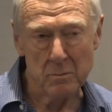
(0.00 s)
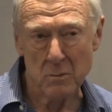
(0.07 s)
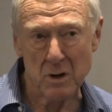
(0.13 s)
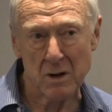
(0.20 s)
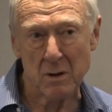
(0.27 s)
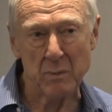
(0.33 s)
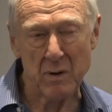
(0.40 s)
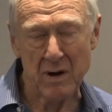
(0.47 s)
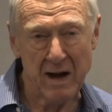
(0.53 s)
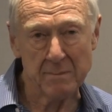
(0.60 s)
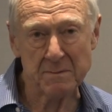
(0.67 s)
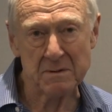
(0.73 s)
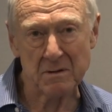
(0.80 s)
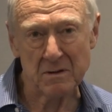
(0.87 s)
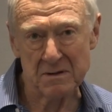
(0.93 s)
what are
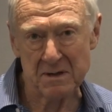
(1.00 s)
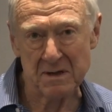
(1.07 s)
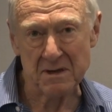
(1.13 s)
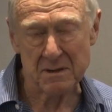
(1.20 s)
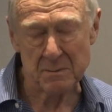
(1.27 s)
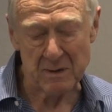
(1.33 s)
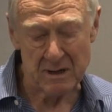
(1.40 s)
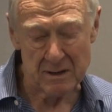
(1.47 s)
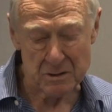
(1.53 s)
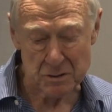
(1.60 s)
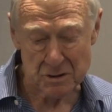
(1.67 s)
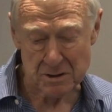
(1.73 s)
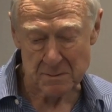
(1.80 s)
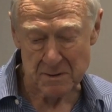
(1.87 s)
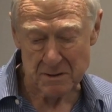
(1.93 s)
perhaps seen to be
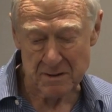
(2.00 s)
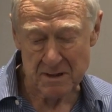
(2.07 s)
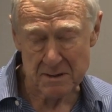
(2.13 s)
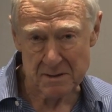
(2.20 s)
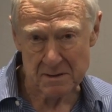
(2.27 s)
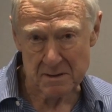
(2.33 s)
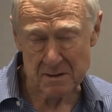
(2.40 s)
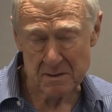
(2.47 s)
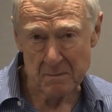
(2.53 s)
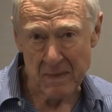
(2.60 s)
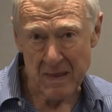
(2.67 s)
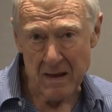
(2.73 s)
legitimate reasons.